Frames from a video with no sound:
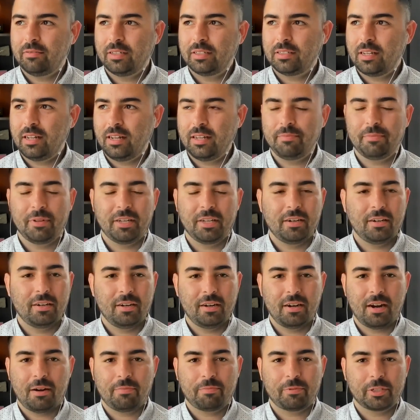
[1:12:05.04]
was limited
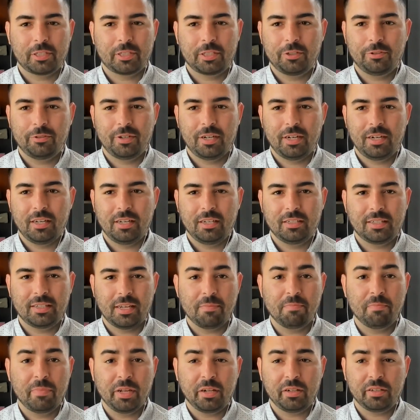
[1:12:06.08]
in opportunities
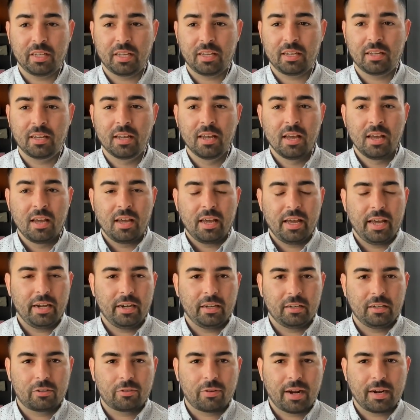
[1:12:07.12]
and building an
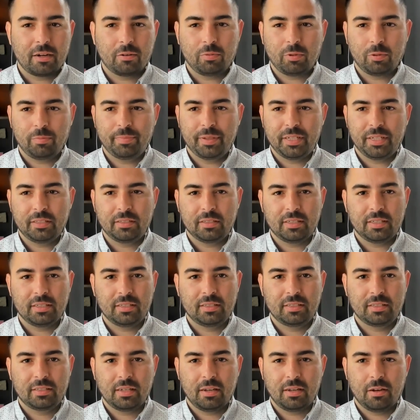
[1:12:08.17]
incredible
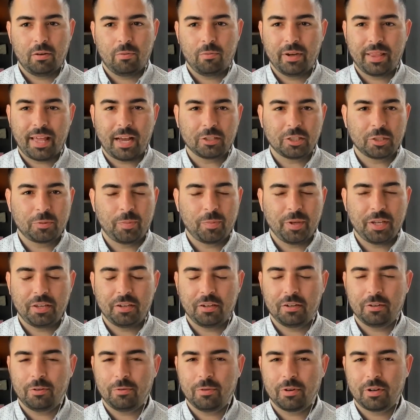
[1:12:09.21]
business without
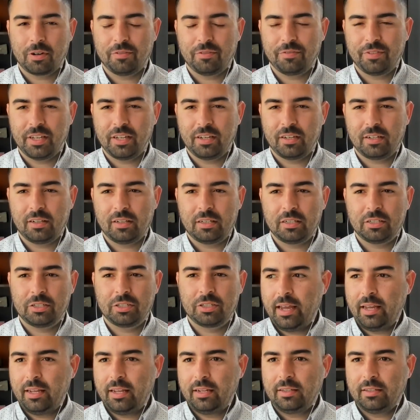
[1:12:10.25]
speaking a word of
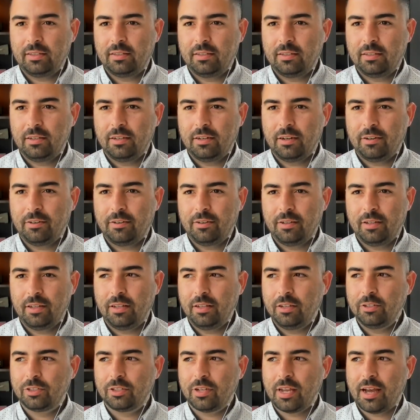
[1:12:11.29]
English. And, he
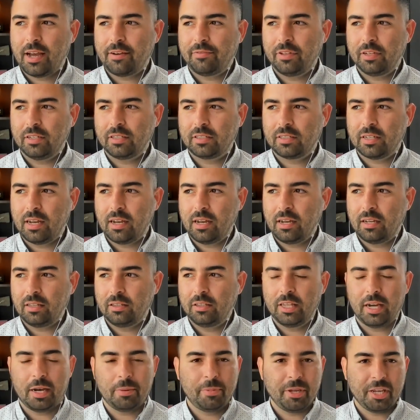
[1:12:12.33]
used to have this
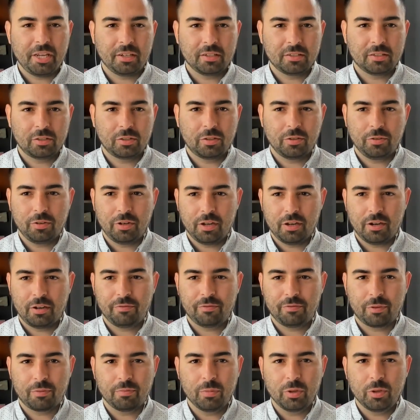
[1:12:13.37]
dubbing studio
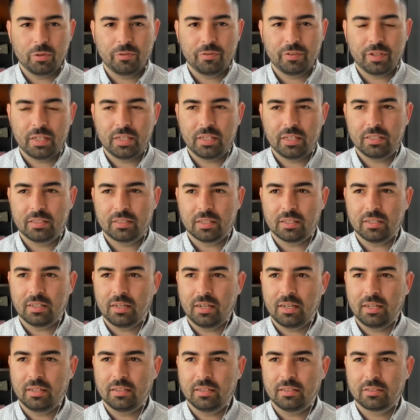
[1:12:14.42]
for movies
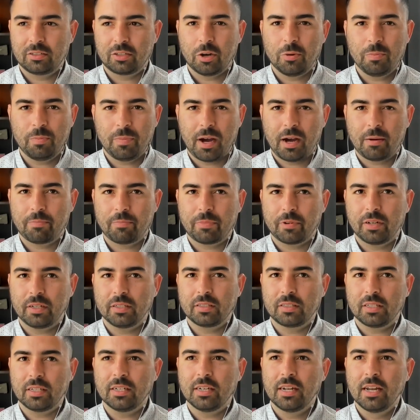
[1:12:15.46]
and soap
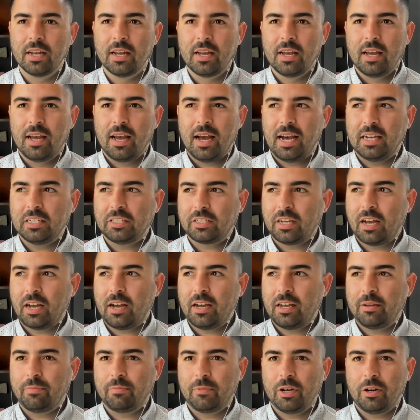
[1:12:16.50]
operas. And I
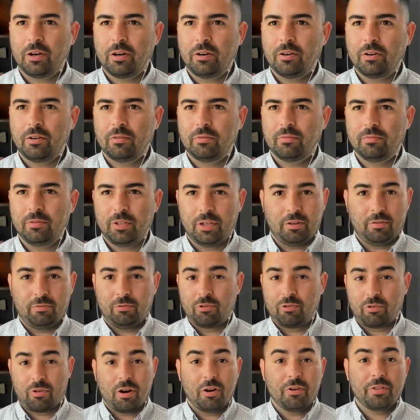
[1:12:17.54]
saw him go,
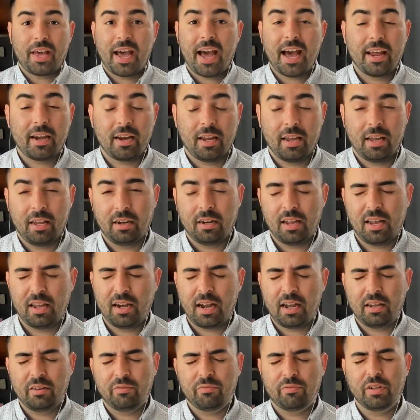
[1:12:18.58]
grow that.
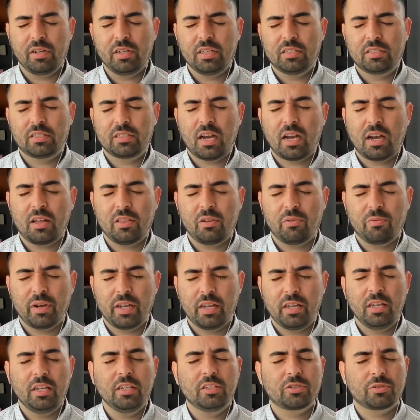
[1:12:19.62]
And I really saw the
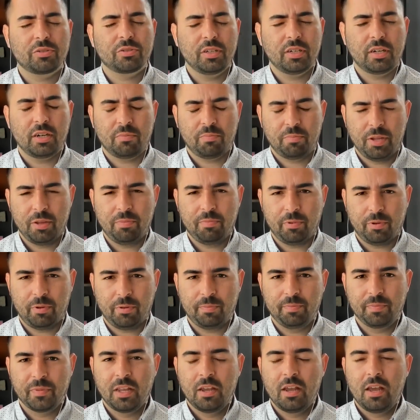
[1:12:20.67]
way he treated
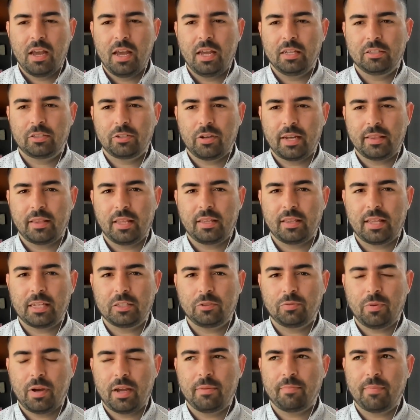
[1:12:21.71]
people. And so I think
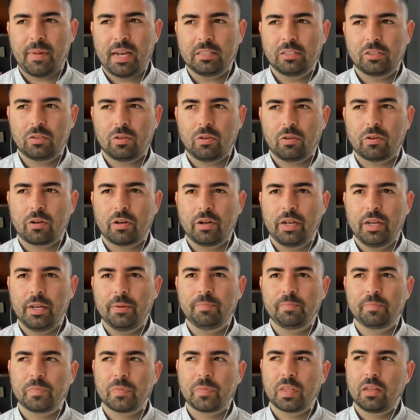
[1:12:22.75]
that's why my
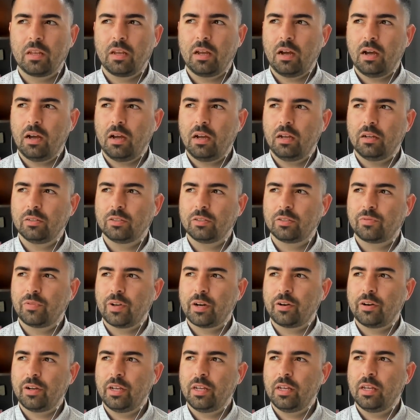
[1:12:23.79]
story is
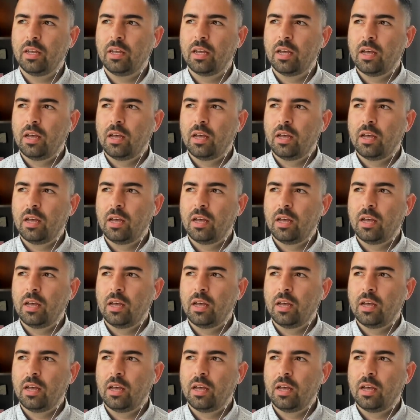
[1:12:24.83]
very